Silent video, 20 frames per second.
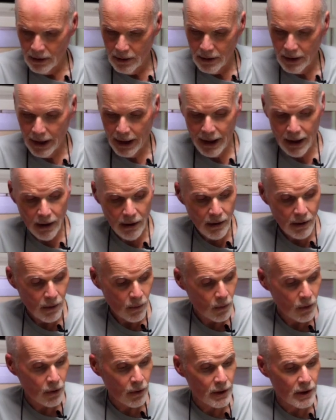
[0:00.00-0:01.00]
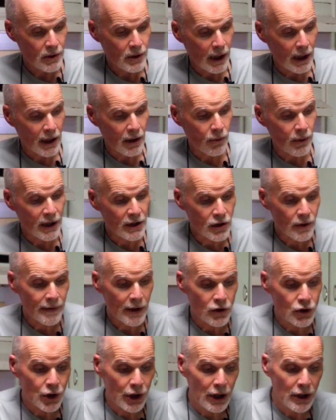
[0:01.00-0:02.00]
Now we're going to take the rest of
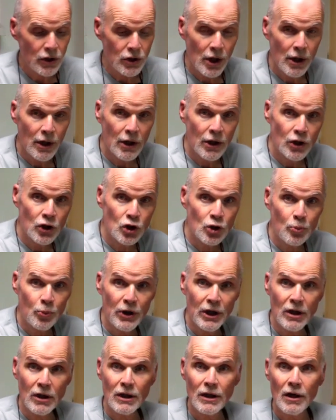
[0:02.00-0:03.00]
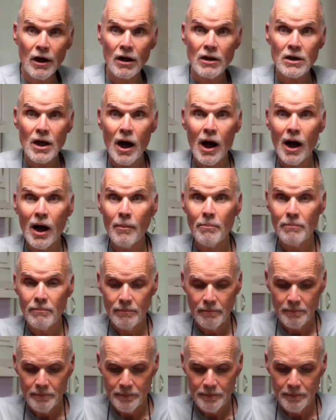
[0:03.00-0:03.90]
our cheese, sprinkle it on top,